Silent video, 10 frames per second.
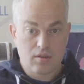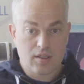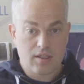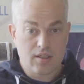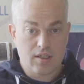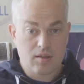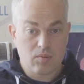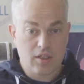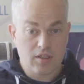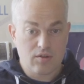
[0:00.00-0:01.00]
and then we
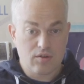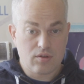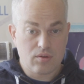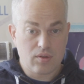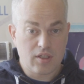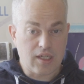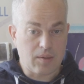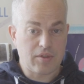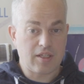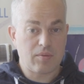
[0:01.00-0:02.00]
need to do in the
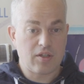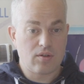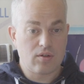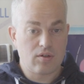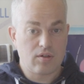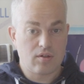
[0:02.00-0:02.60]
update method